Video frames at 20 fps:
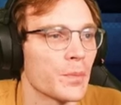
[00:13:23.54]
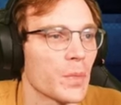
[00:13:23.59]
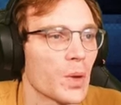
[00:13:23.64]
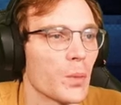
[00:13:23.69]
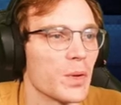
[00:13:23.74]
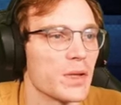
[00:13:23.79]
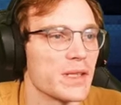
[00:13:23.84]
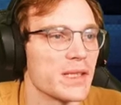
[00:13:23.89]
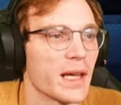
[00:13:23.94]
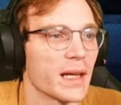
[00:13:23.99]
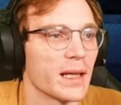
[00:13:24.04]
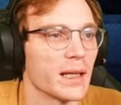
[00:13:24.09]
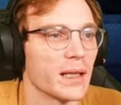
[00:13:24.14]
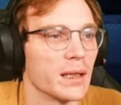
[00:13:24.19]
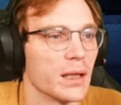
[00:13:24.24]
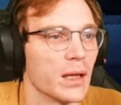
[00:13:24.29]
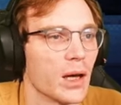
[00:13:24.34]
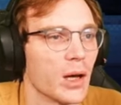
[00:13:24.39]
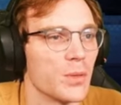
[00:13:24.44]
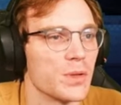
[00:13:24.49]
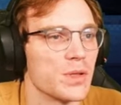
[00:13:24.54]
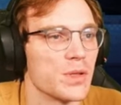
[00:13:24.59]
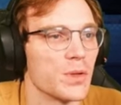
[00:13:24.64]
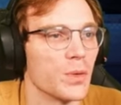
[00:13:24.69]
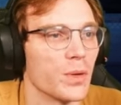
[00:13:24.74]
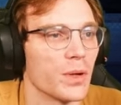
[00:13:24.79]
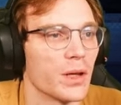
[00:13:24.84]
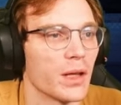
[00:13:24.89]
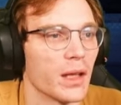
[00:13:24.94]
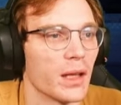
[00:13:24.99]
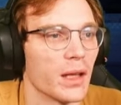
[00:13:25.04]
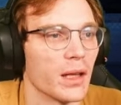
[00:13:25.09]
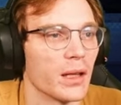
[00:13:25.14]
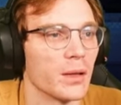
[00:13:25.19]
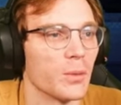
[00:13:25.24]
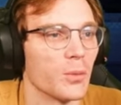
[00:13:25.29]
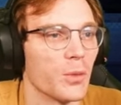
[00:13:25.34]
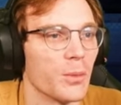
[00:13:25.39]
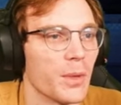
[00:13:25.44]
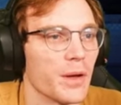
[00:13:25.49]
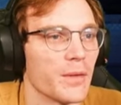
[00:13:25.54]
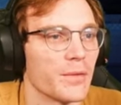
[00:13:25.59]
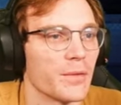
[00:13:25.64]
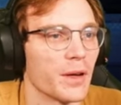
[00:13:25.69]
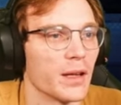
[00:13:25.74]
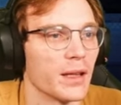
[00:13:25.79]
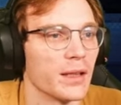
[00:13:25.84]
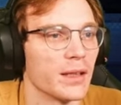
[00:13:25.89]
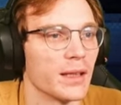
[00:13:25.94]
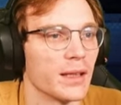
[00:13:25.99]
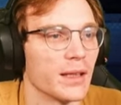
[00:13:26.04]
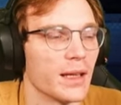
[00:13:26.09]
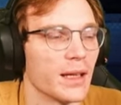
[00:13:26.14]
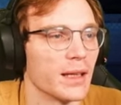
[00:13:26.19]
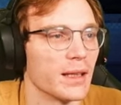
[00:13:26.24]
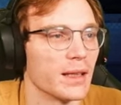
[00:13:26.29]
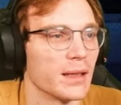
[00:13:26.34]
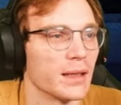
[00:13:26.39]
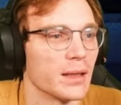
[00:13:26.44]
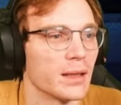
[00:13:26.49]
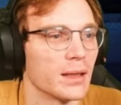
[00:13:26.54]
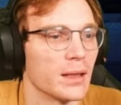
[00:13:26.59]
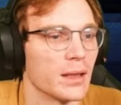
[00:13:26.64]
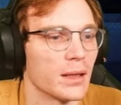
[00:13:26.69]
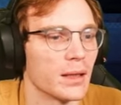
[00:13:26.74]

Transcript: One second. I was talking with my friend and then